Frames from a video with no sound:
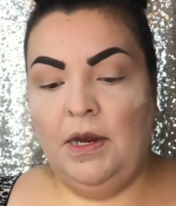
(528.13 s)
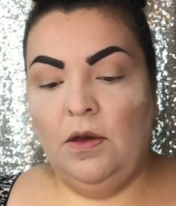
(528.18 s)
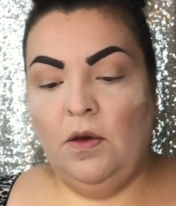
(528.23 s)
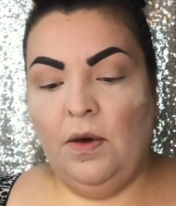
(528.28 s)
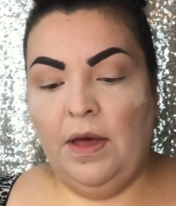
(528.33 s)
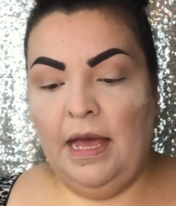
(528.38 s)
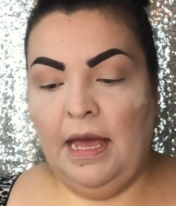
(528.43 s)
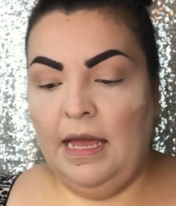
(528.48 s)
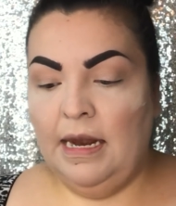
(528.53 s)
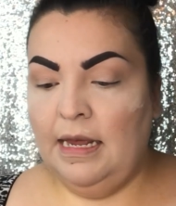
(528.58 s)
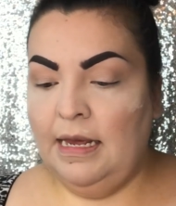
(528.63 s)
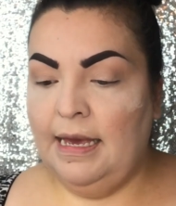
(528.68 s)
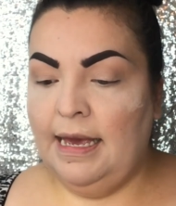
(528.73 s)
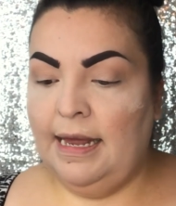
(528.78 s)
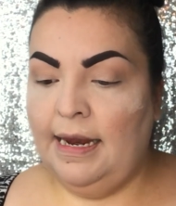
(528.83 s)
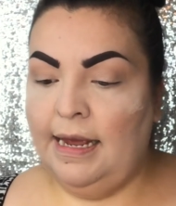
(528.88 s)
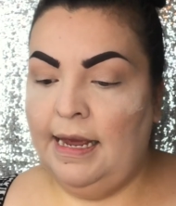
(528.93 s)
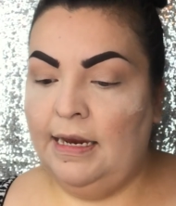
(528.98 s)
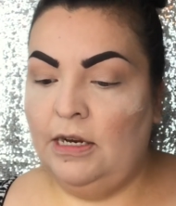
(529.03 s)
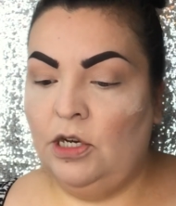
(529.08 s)
gonna go ahead and
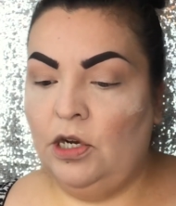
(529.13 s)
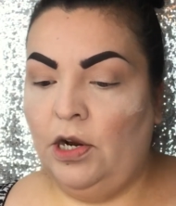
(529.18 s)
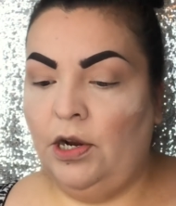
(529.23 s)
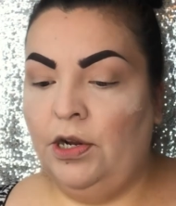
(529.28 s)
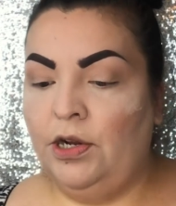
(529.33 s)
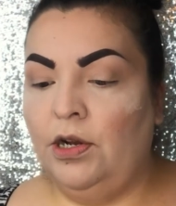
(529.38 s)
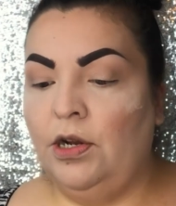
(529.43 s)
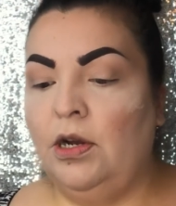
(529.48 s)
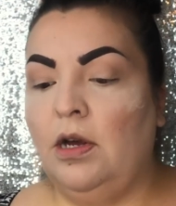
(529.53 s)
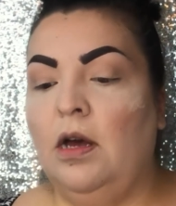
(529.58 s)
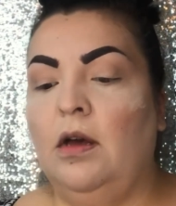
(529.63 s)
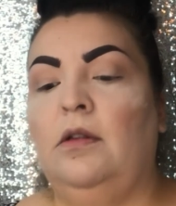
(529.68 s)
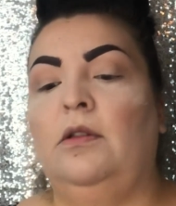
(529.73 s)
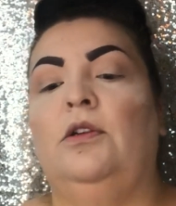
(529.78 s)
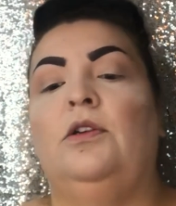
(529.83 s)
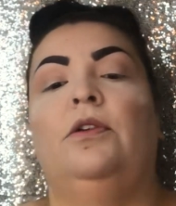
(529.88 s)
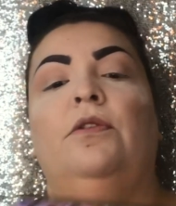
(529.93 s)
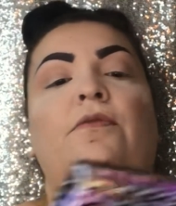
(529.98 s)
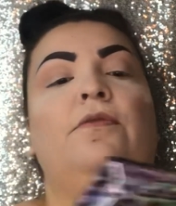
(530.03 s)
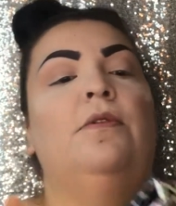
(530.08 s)
get a darker
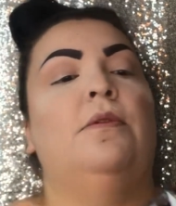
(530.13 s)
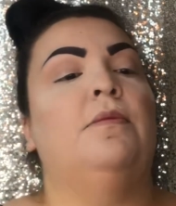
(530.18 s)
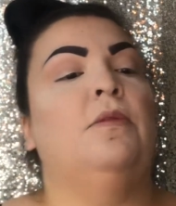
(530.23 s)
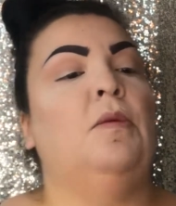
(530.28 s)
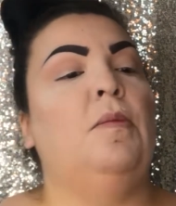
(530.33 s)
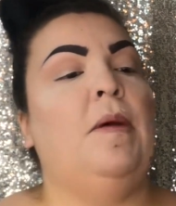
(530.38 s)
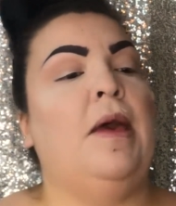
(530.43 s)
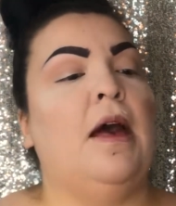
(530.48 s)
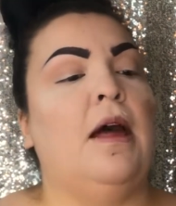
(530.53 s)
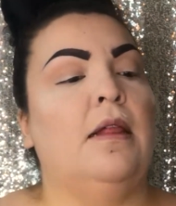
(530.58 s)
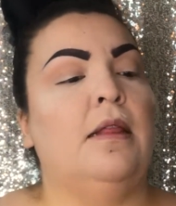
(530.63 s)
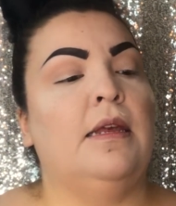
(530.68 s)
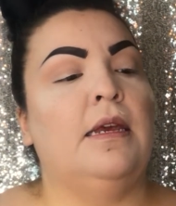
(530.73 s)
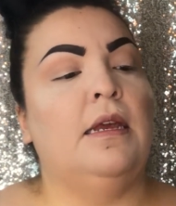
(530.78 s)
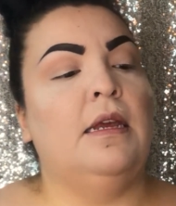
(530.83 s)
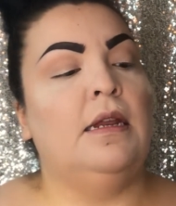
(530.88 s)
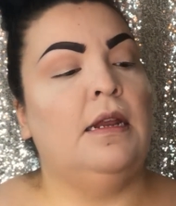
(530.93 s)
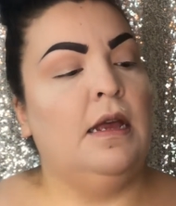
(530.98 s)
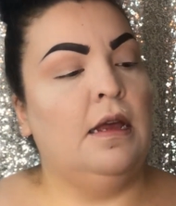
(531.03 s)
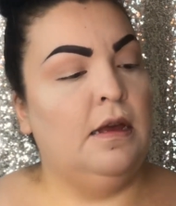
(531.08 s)
color from the palette